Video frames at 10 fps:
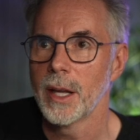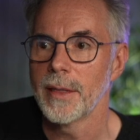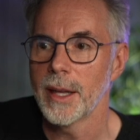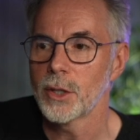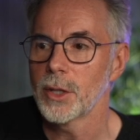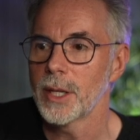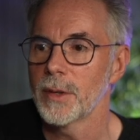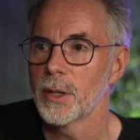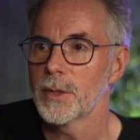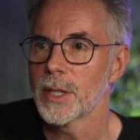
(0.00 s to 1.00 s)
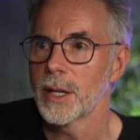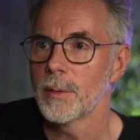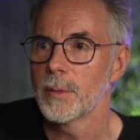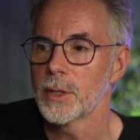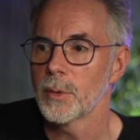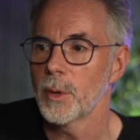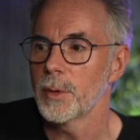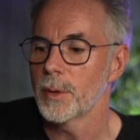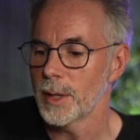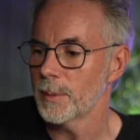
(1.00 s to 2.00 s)
That should give enough time to
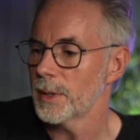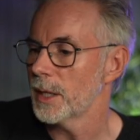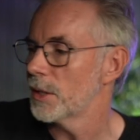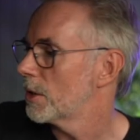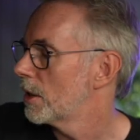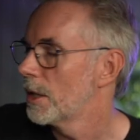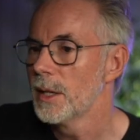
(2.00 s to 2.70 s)
open up the application.